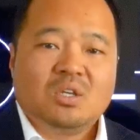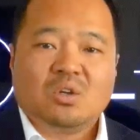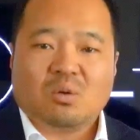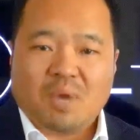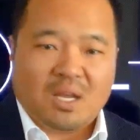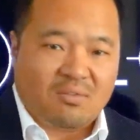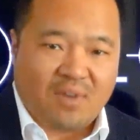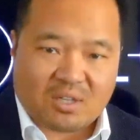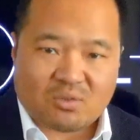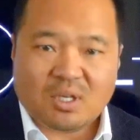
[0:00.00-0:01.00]
Your
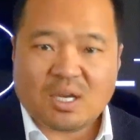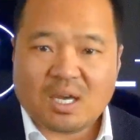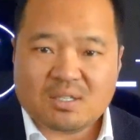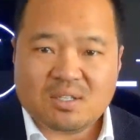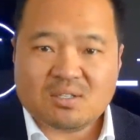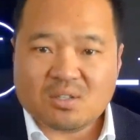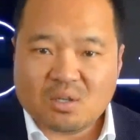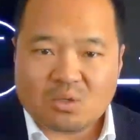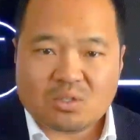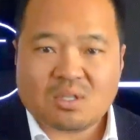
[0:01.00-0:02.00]
manufacturing guys need to
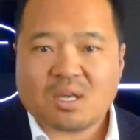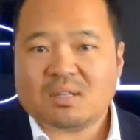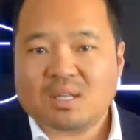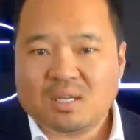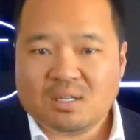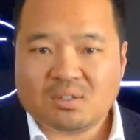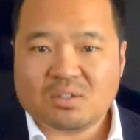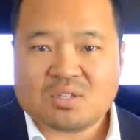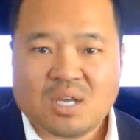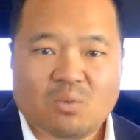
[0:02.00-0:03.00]
know it so that they can
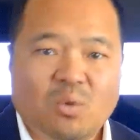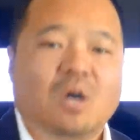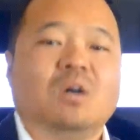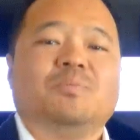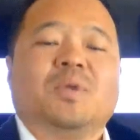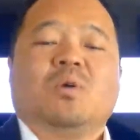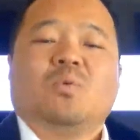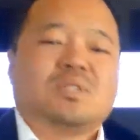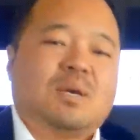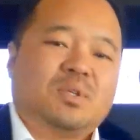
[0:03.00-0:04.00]
understand, well,
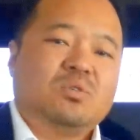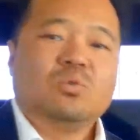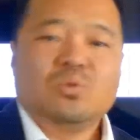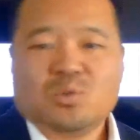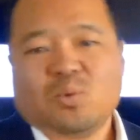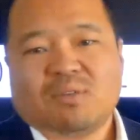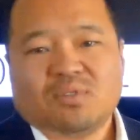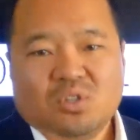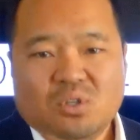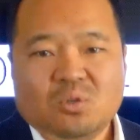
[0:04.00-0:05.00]
what type of tools do we have to
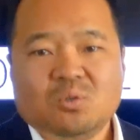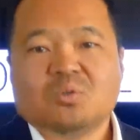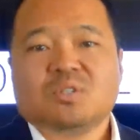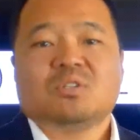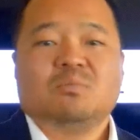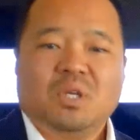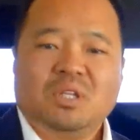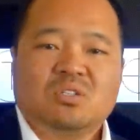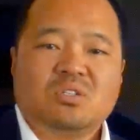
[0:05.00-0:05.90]
use to meet these